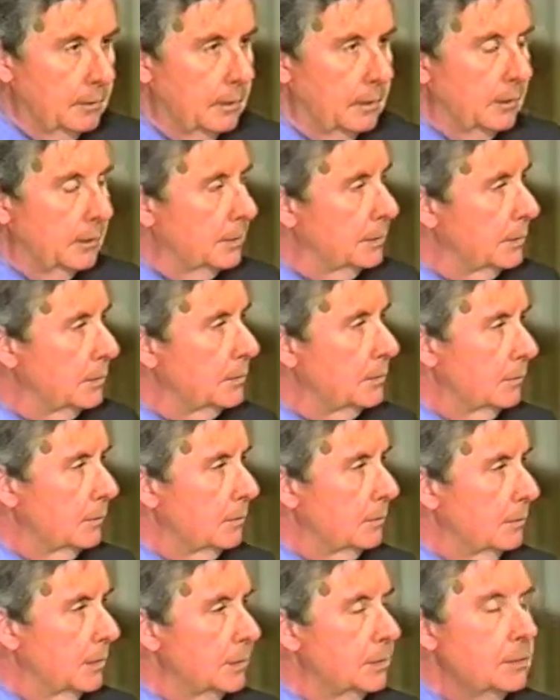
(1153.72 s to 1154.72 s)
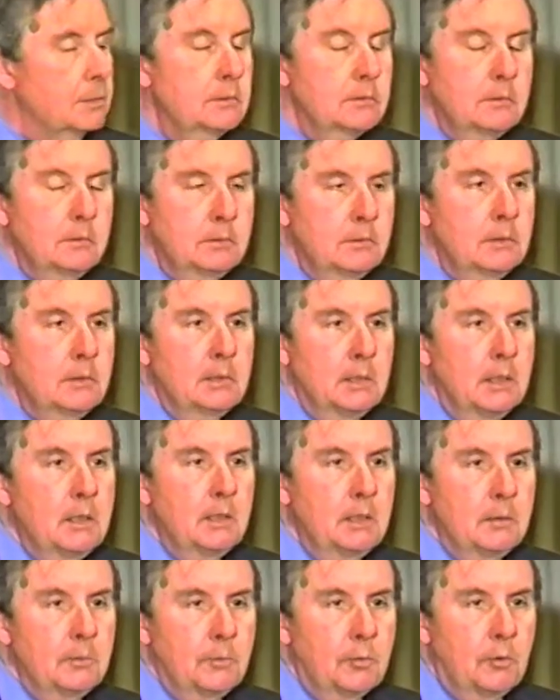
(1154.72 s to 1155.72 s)
There is this
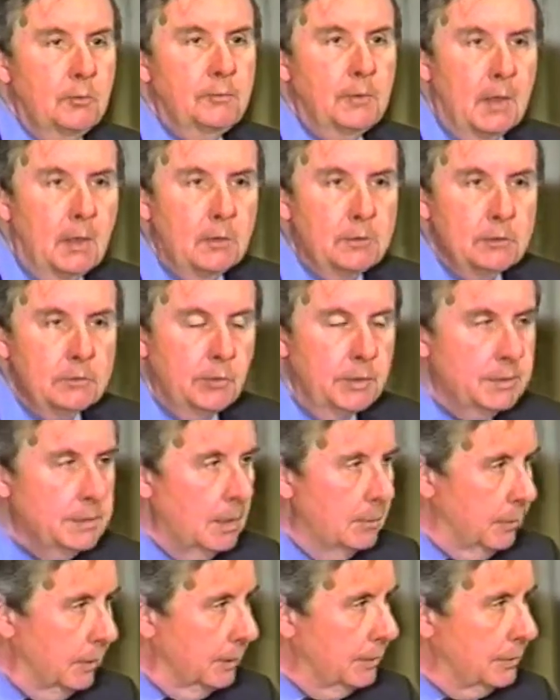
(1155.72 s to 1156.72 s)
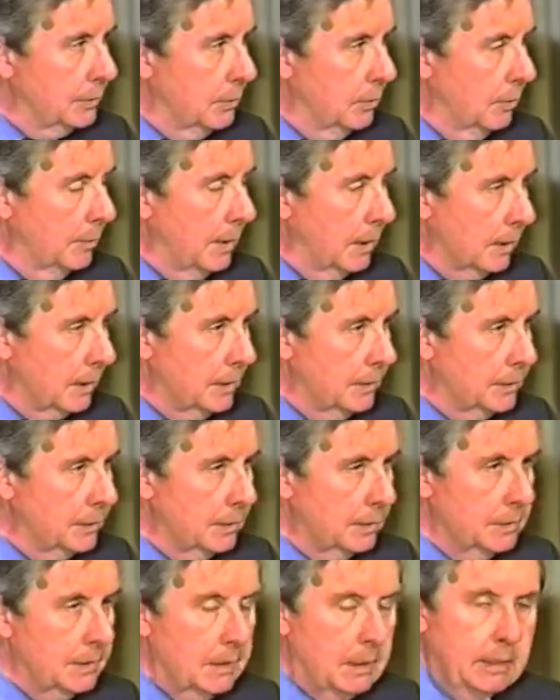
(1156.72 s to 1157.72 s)
profound resemblance to American
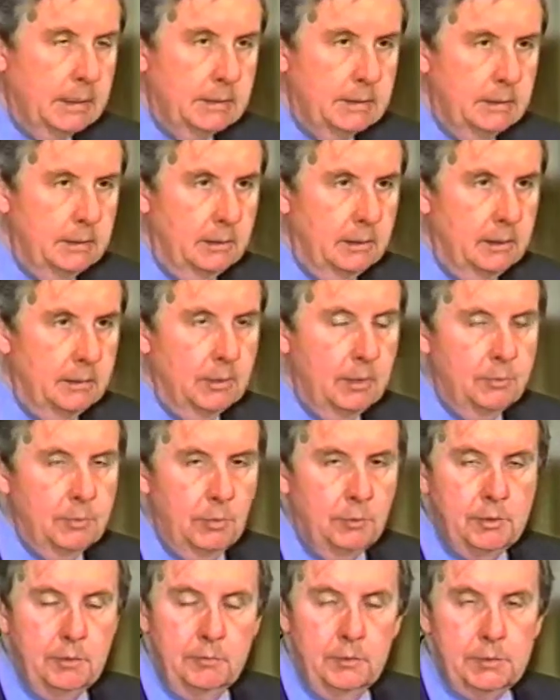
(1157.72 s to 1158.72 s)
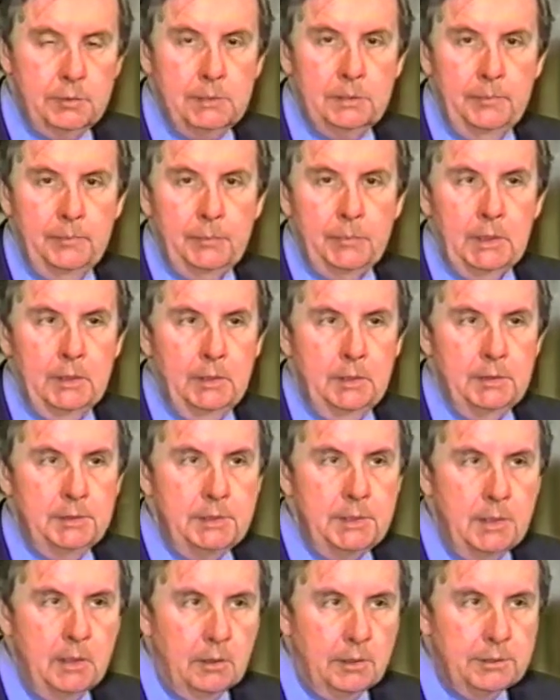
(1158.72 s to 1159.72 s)
society in that both of us
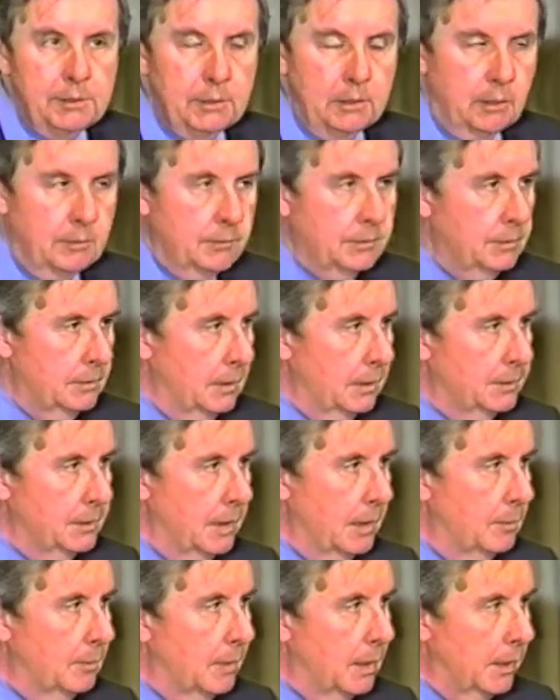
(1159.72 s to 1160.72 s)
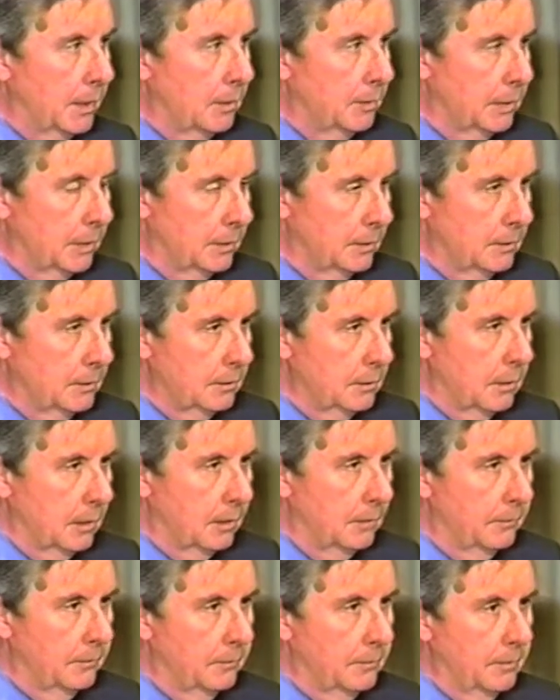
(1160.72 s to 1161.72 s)
see ourselves as the embodiment
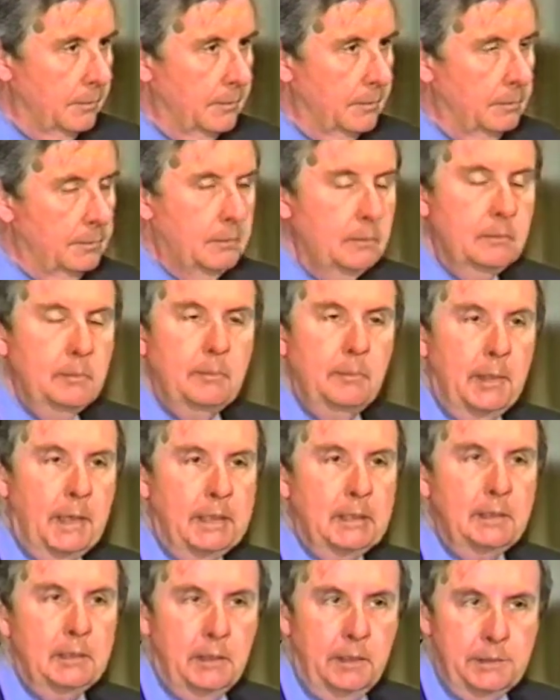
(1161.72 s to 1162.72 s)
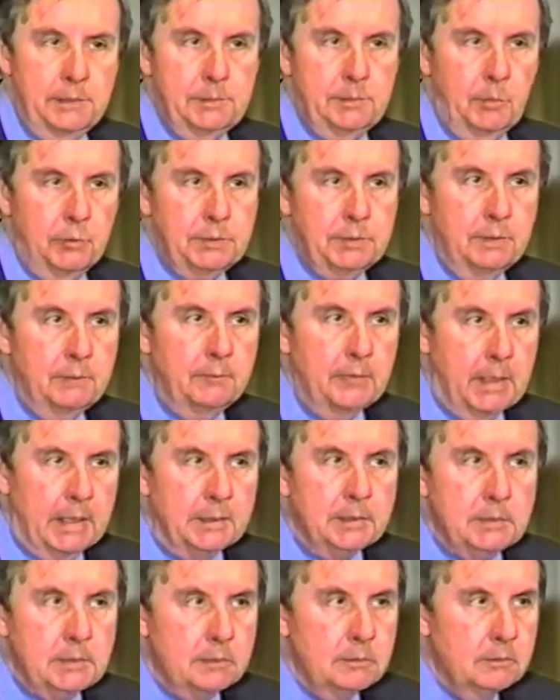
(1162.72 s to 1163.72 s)
of mankind's most
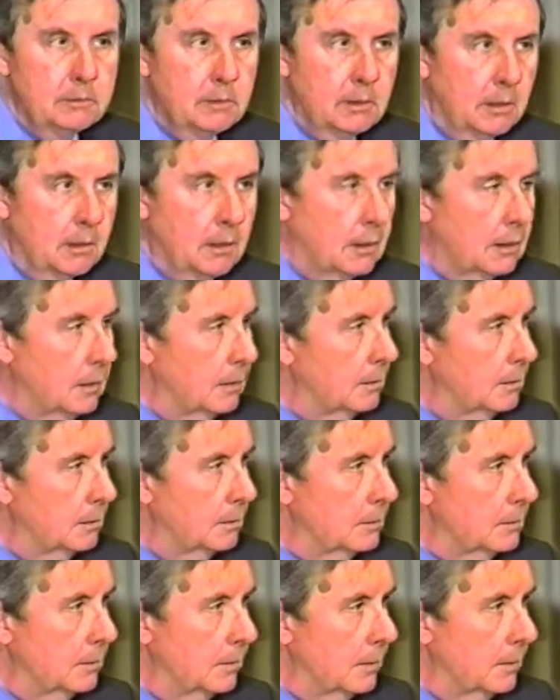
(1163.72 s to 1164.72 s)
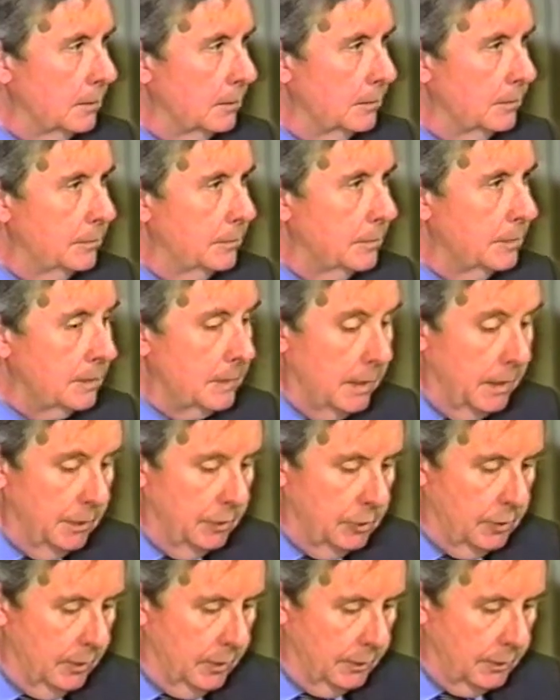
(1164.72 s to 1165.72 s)
advanced uh, uh,
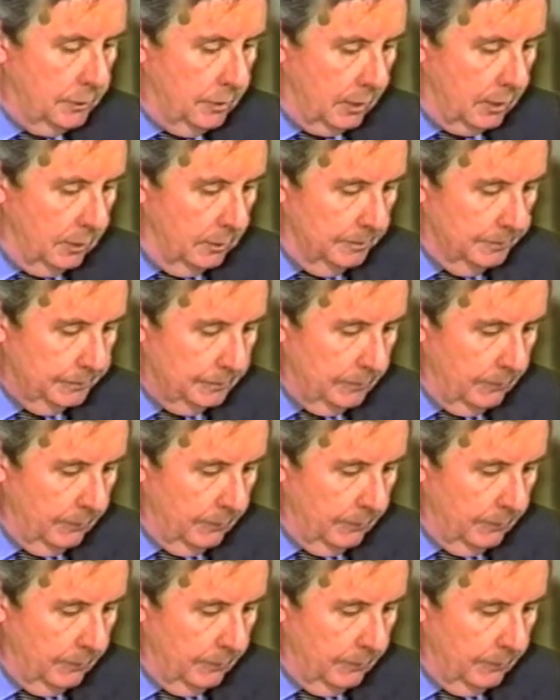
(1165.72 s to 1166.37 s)
stage in his struggle.